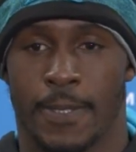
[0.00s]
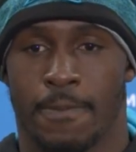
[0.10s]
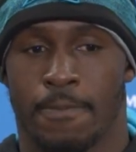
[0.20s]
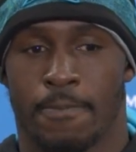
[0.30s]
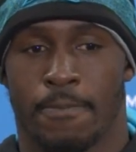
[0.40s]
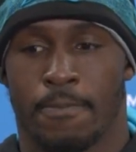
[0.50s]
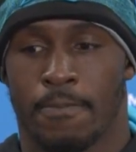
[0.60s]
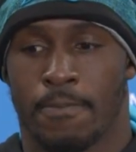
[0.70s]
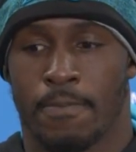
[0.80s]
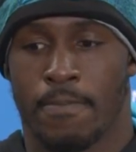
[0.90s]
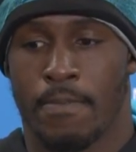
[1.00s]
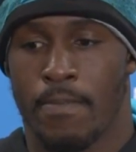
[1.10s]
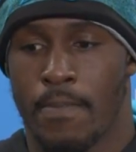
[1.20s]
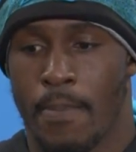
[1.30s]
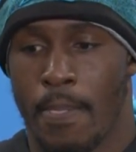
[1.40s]
This is the only
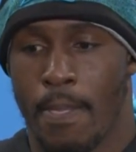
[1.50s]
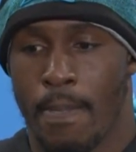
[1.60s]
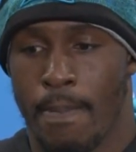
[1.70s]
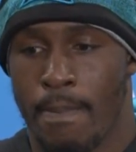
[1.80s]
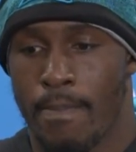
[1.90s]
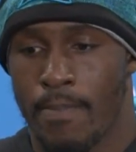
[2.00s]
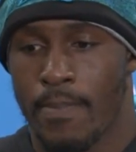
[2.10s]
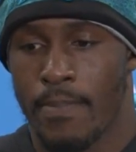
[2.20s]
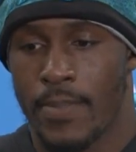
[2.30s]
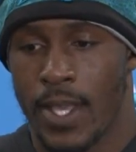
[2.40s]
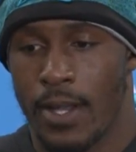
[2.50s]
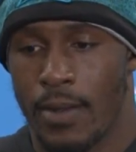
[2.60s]
primetime game for you guys this yeah.